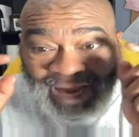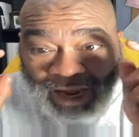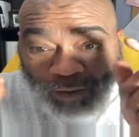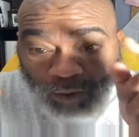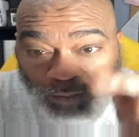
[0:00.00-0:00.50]

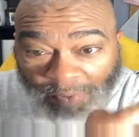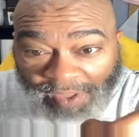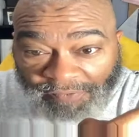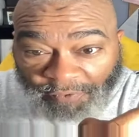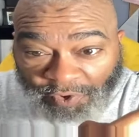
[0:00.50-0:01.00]
I will
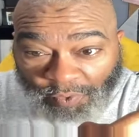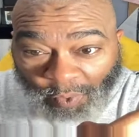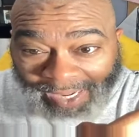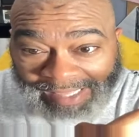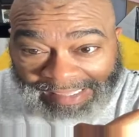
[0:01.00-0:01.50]
pray for you
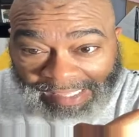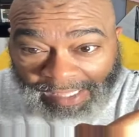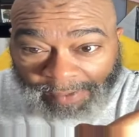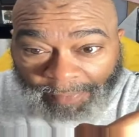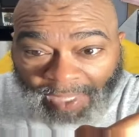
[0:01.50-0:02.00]
right then.